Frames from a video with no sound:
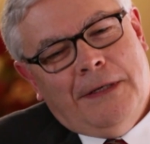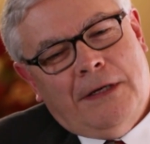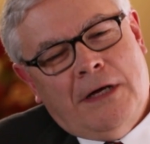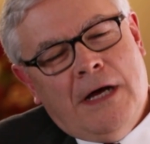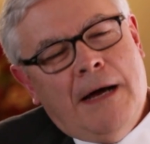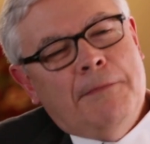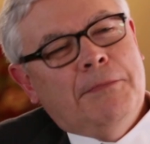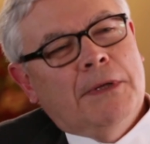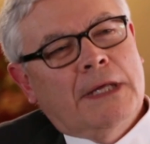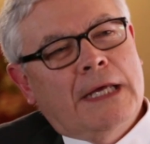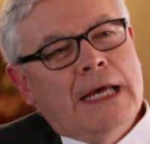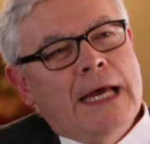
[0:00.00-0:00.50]

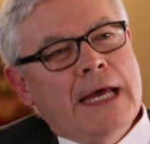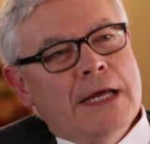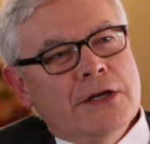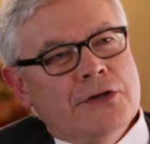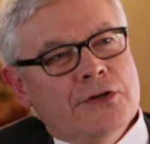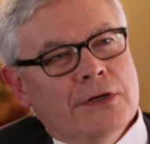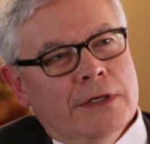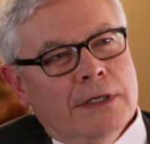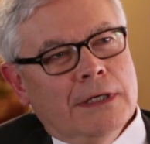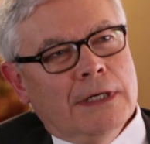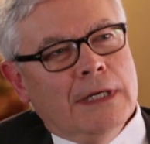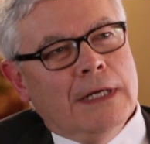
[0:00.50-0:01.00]

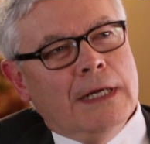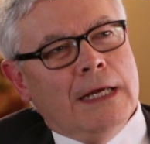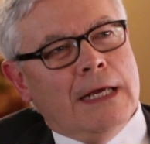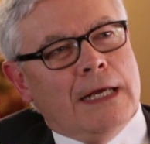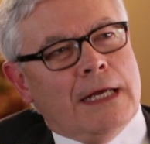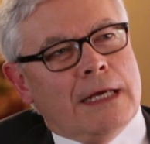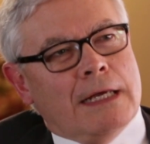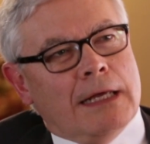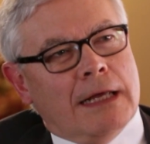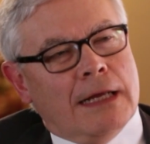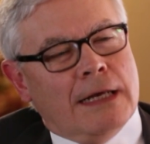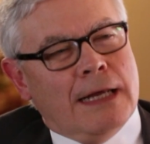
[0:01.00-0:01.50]
complication.
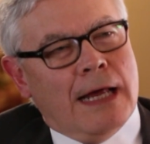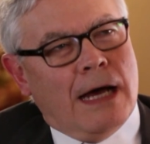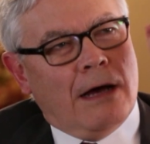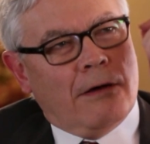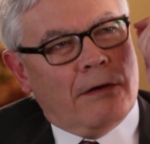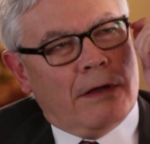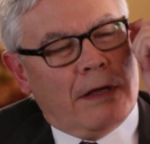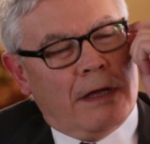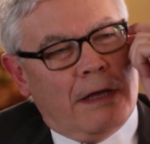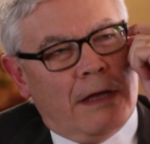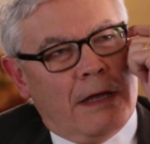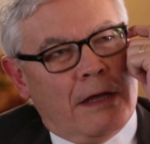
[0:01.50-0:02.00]

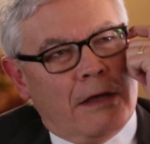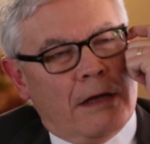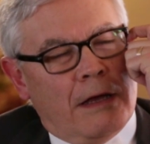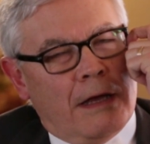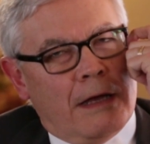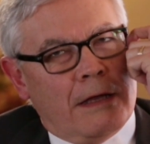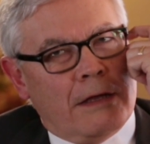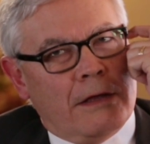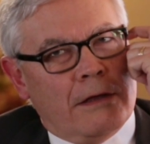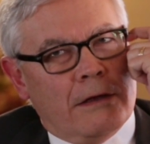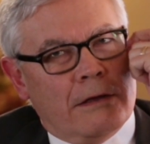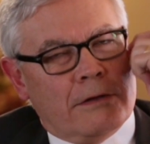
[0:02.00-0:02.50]
Now,
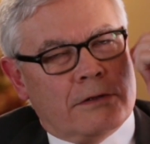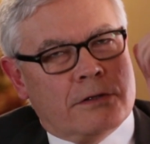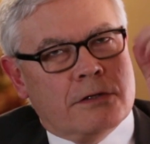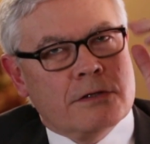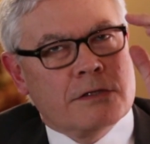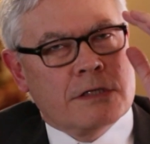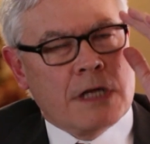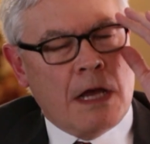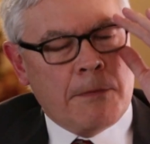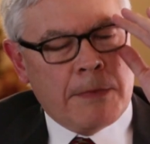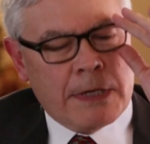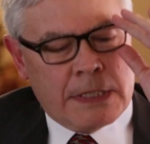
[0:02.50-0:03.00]
to
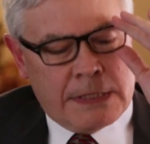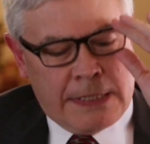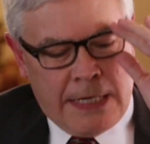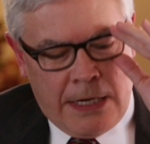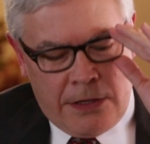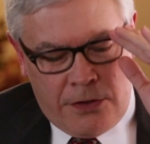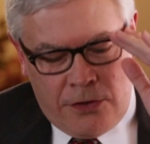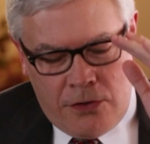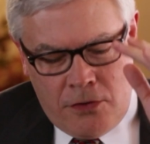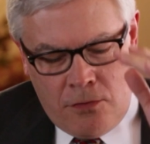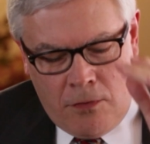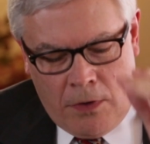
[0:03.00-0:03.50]
some
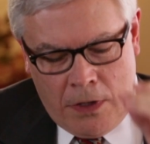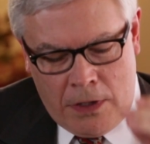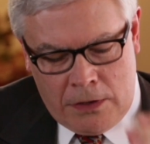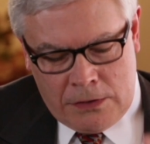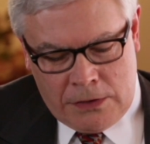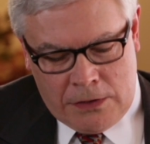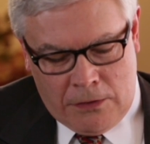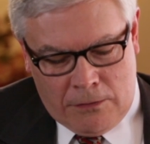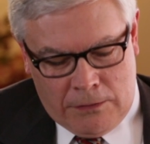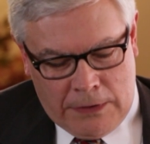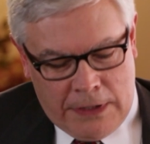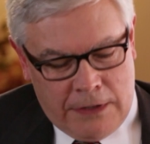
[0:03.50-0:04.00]
extent, you
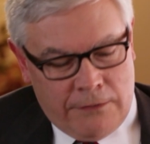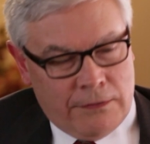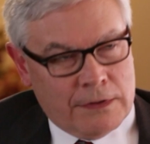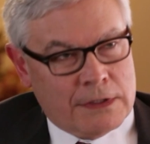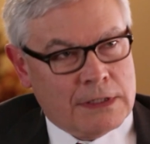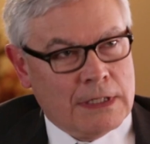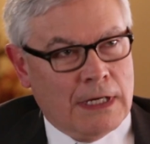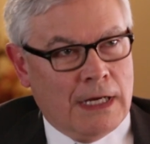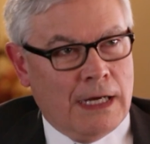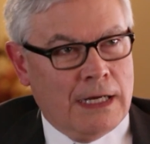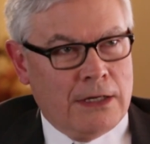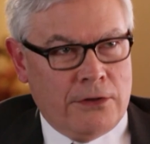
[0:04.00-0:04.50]
also leave
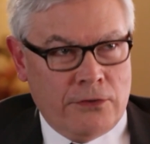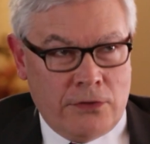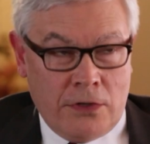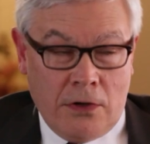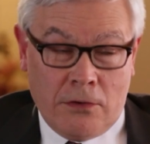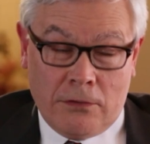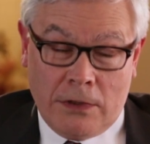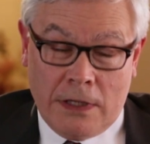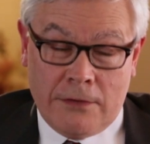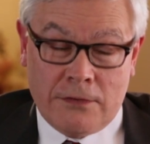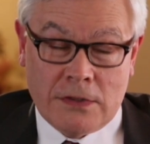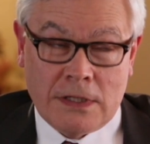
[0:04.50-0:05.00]
aside, you
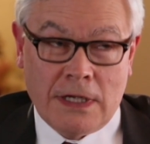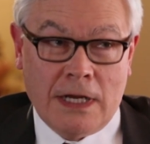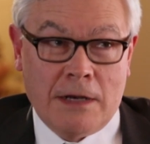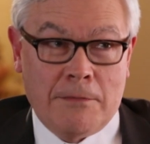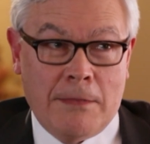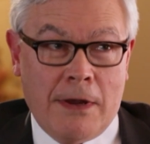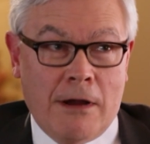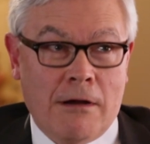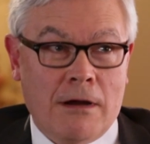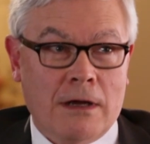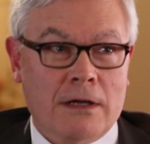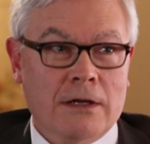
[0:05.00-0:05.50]
don't leave aside
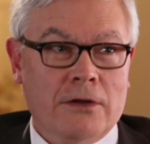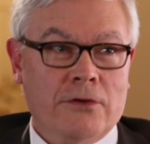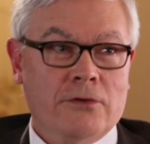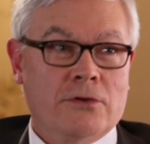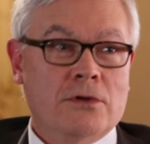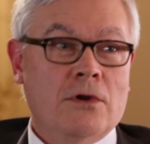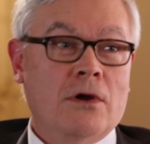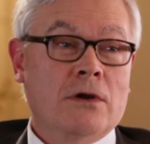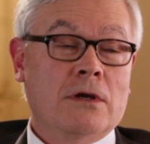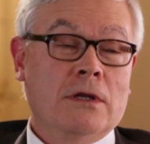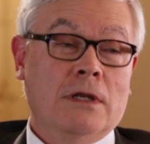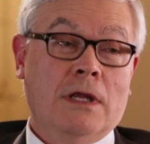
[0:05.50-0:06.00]
America, you
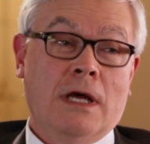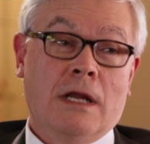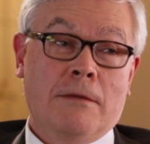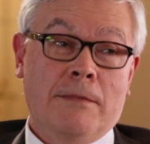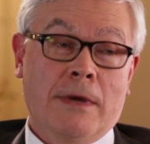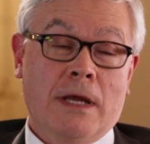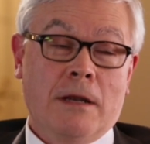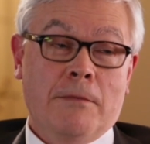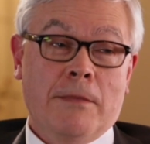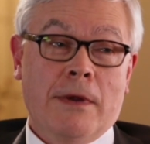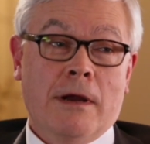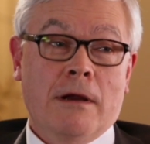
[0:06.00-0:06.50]
talk a lot
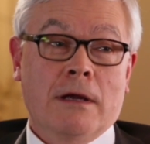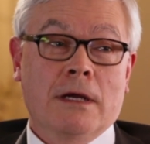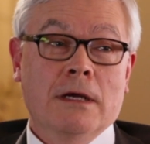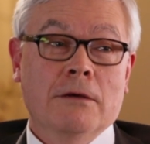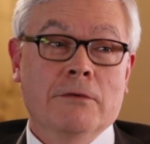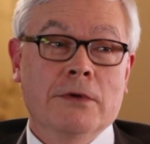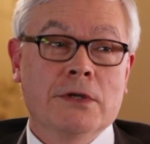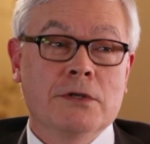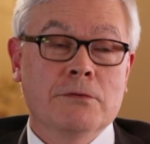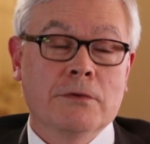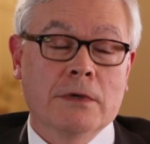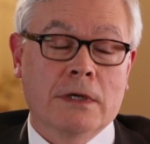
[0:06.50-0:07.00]
about America,
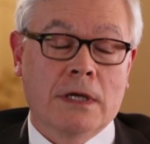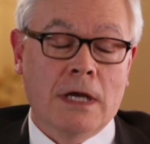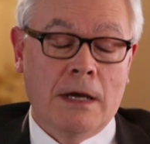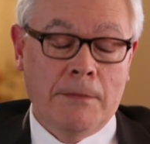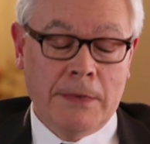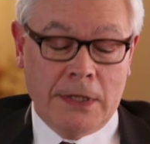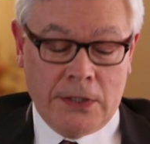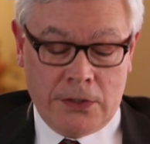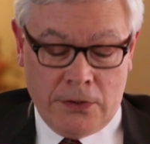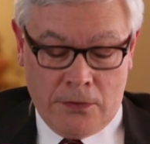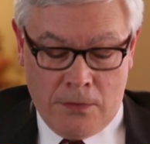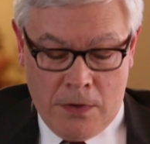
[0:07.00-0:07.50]
which we're
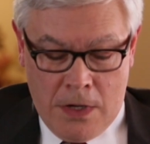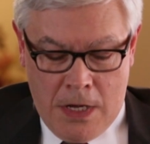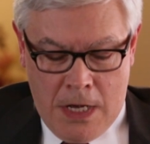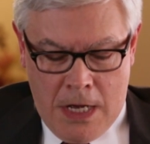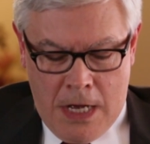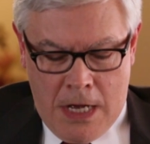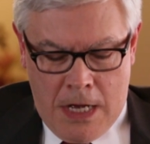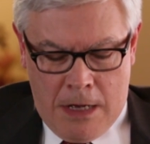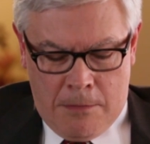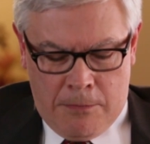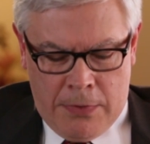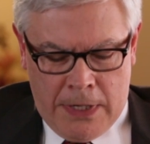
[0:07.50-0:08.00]
coming to,
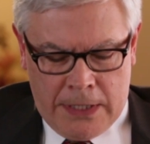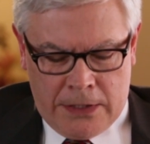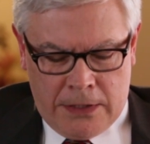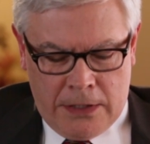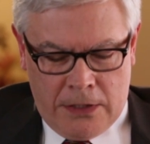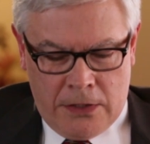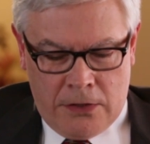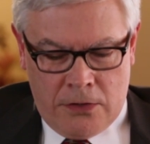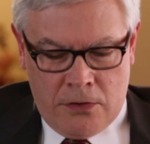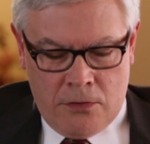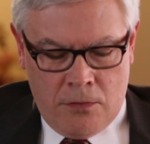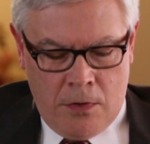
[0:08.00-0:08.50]
but
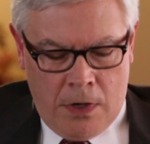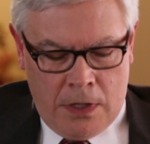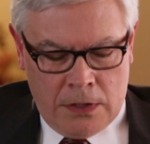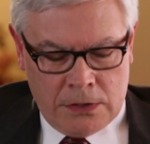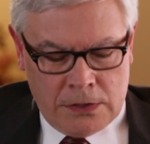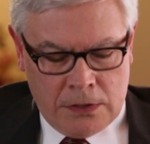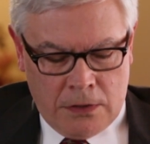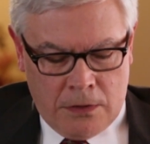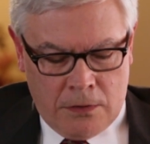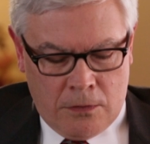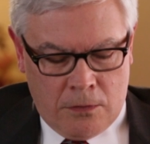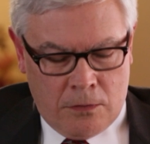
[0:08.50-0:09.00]
you
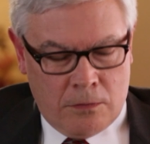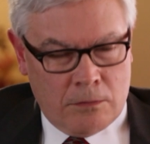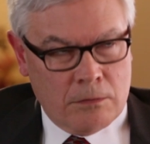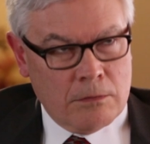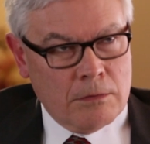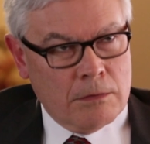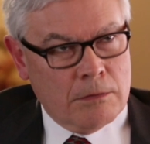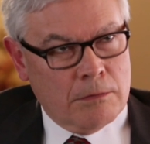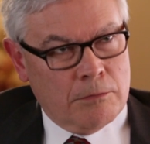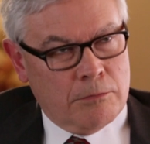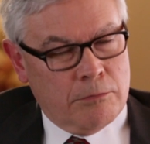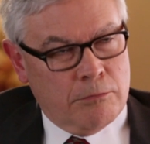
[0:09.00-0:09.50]
also
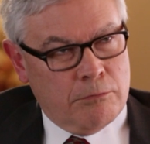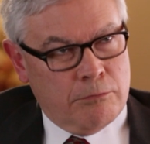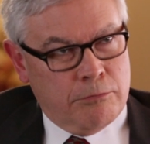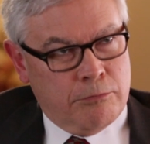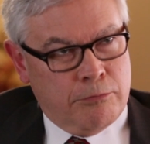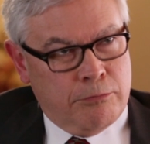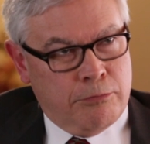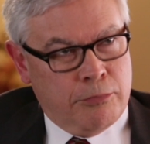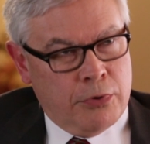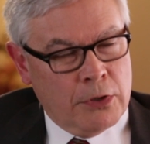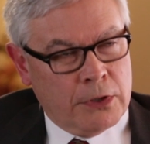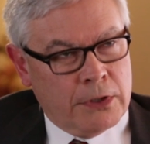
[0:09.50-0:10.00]

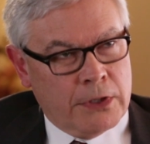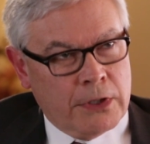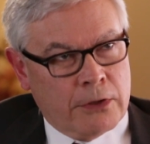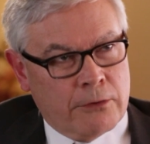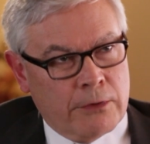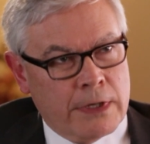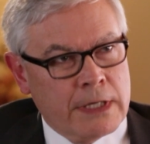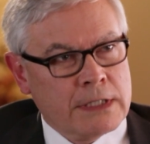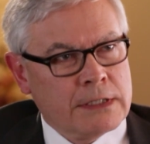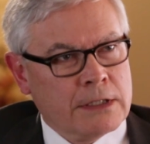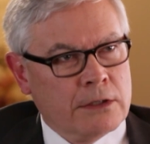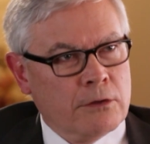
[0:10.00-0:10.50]
put the
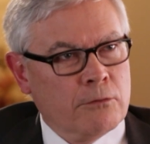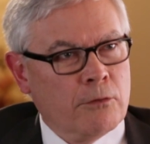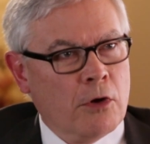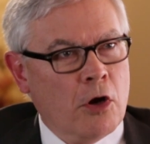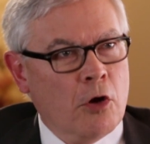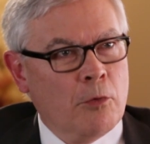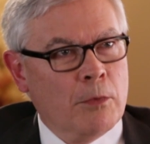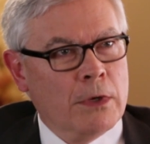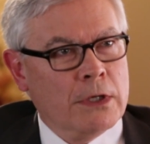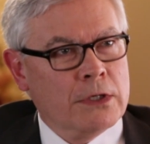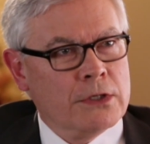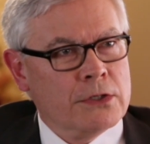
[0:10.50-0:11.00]
Greeks and the
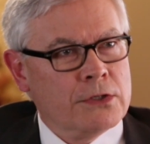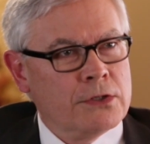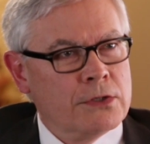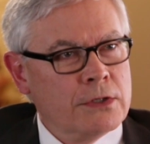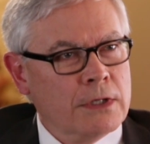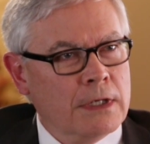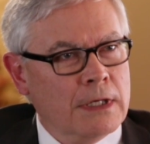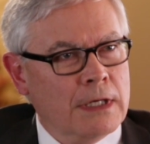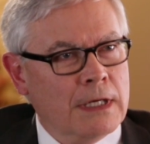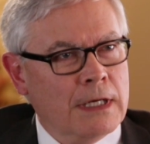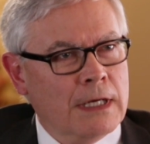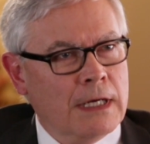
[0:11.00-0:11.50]
Romans
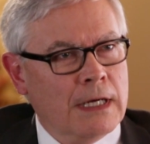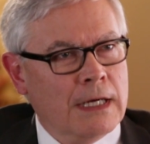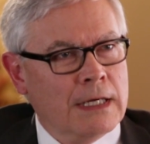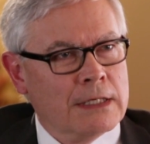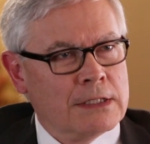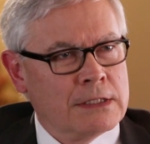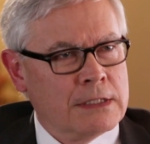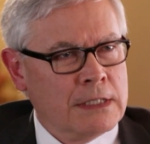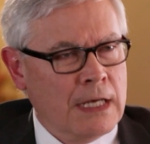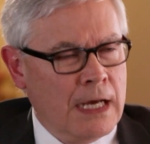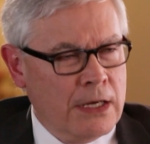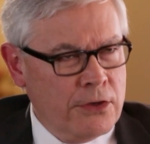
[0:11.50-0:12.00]

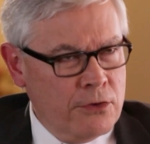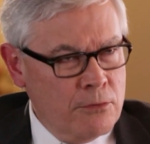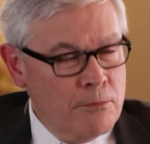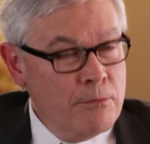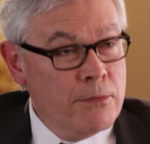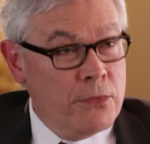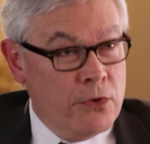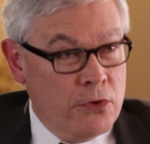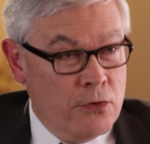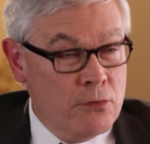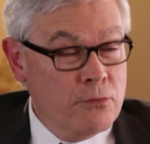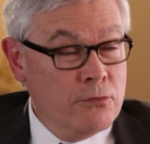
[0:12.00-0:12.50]
aside.
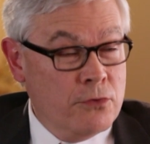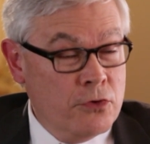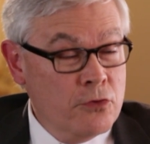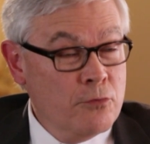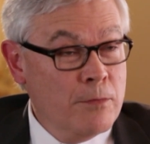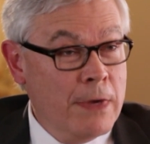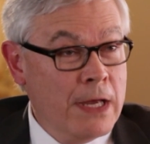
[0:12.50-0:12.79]
You do